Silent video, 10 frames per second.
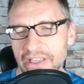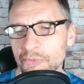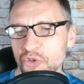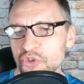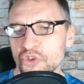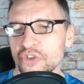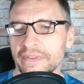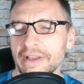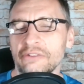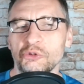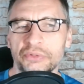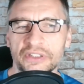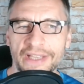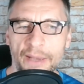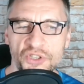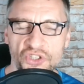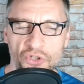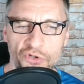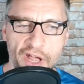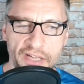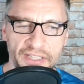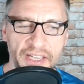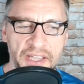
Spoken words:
I'm not sure if that would be damaging or not,